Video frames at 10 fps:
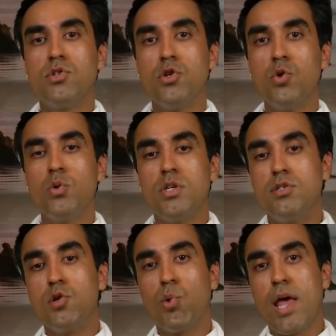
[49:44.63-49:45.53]
two
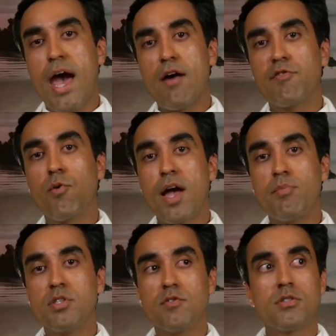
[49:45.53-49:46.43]
to two and a half
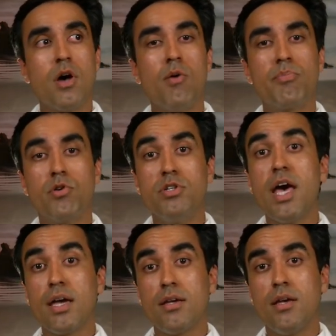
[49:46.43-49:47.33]
grams of salt per
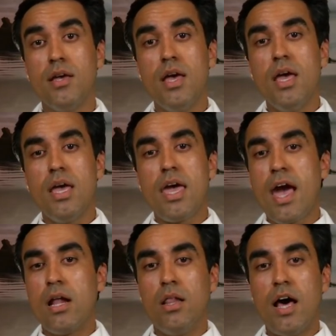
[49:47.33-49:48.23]
day.
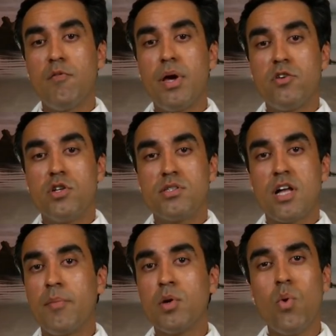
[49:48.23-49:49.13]
And a lot of patients
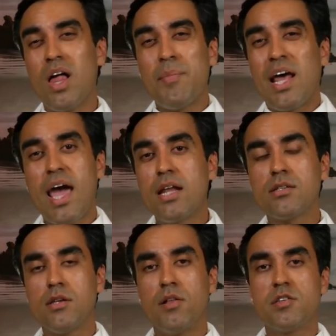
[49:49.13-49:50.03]
tell me, well, I'm not
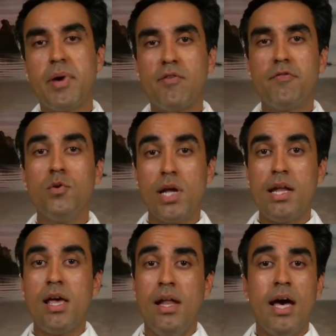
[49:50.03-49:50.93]
adding salt to my food,
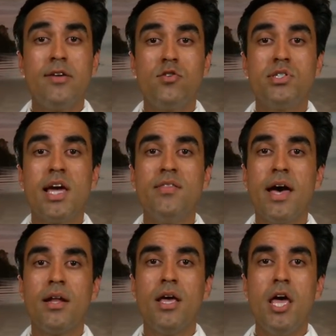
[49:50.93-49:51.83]
and I
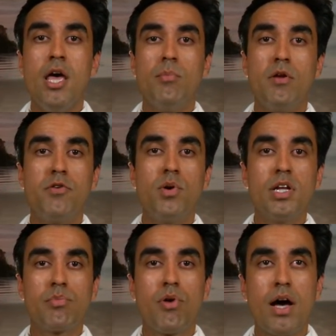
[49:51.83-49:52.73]
understand that. But if
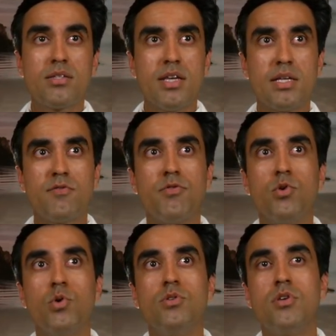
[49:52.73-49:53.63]
you're eating processed
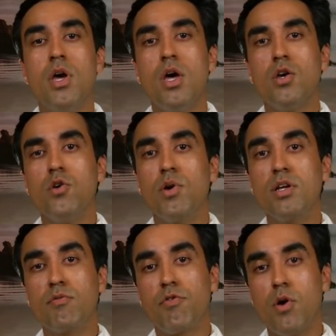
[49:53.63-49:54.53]
foods,
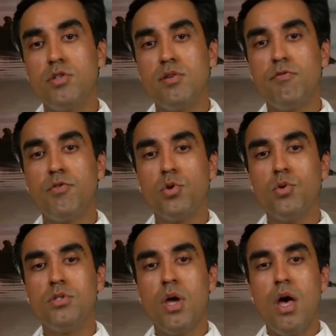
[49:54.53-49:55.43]
you're eating frozen
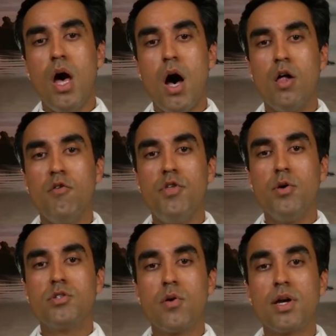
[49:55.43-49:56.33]
foods, all of
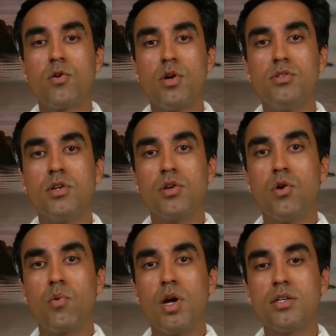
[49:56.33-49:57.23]
those are increasing
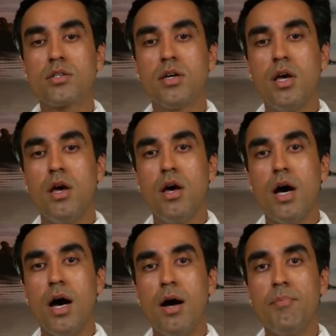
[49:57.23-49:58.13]
your risk.
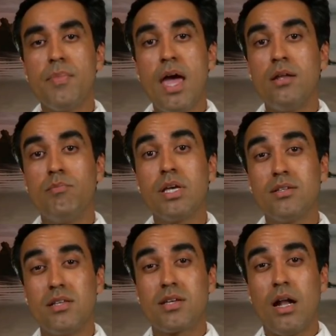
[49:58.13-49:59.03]
Um, and
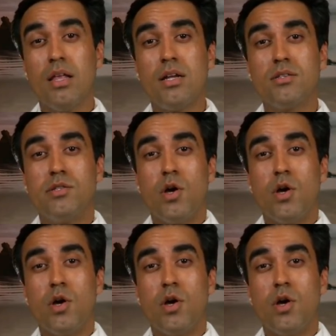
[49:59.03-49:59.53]
because it's got a lot of